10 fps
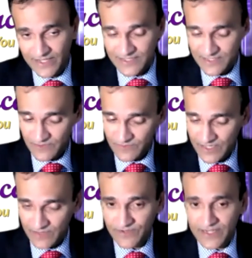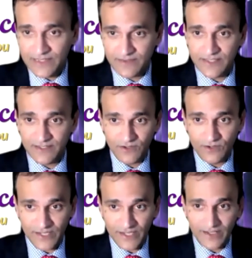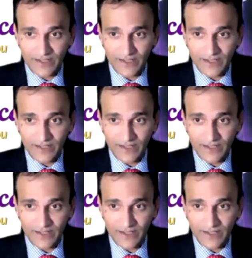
It's a very funny thing, okay?